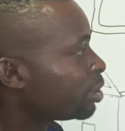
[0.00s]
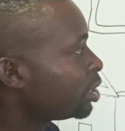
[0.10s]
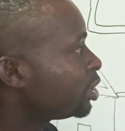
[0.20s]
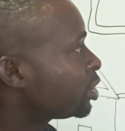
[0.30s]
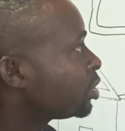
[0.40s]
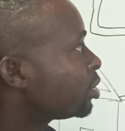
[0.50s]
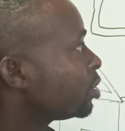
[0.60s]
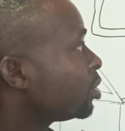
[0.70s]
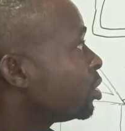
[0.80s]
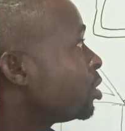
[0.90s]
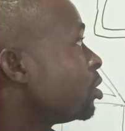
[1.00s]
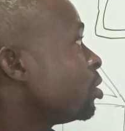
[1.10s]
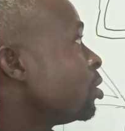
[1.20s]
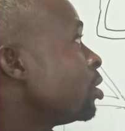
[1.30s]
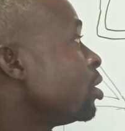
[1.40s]
Please,
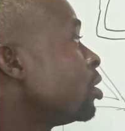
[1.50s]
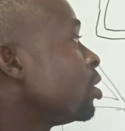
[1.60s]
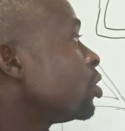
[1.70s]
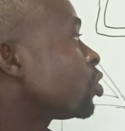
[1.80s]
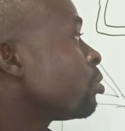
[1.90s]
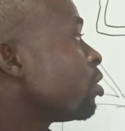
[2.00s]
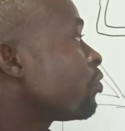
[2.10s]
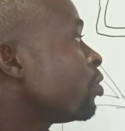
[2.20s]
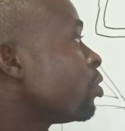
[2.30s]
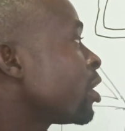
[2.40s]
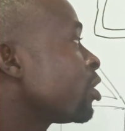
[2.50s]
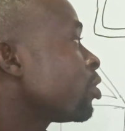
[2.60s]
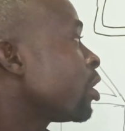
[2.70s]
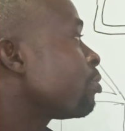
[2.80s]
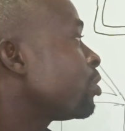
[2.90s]
some of you
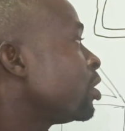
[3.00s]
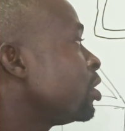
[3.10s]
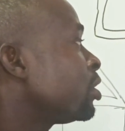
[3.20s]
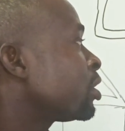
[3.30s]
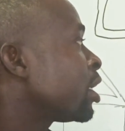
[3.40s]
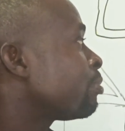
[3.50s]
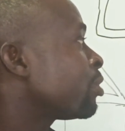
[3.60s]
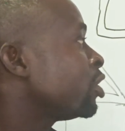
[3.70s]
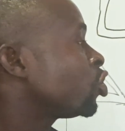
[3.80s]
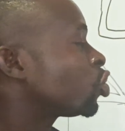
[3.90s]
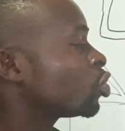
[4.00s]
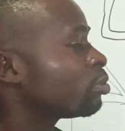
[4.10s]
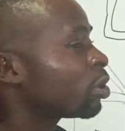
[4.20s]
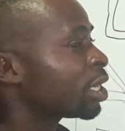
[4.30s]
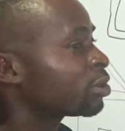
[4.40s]
write on our page, please throw
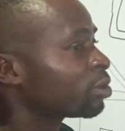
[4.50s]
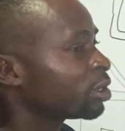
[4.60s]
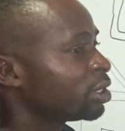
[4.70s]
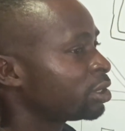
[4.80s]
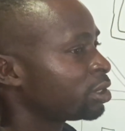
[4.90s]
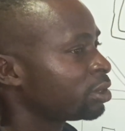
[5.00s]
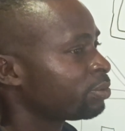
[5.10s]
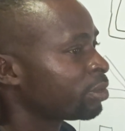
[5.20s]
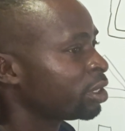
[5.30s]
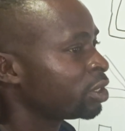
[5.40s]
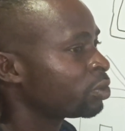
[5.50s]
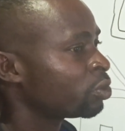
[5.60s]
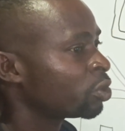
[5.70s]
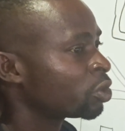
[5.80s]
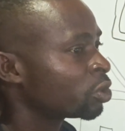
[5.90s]
more light on it. This
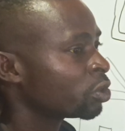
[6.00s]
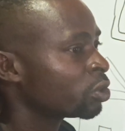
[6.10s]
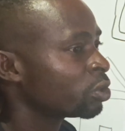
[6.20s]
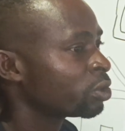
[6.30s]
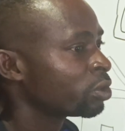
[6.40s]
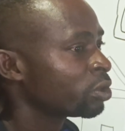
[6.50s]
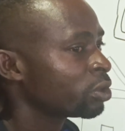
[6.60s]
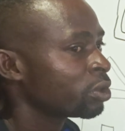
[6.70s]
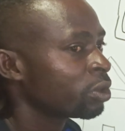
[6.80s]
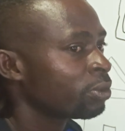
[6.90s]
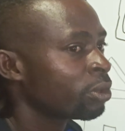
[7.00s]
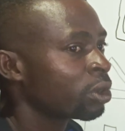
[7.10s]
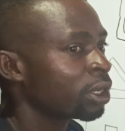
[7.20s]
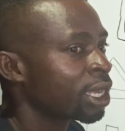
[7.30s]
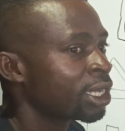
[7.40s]
will throw
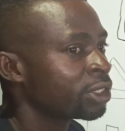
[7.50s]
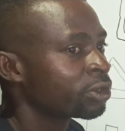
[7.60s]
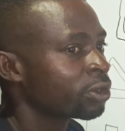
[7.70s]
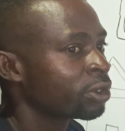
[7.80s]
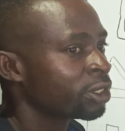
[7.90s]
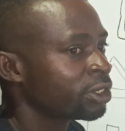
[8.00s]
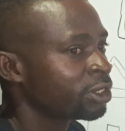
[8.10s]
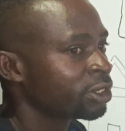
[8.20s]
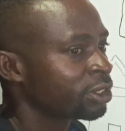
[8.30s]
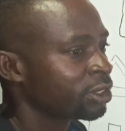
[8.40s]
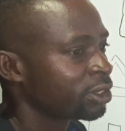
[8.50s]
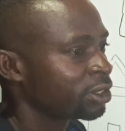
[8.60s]
more light on it.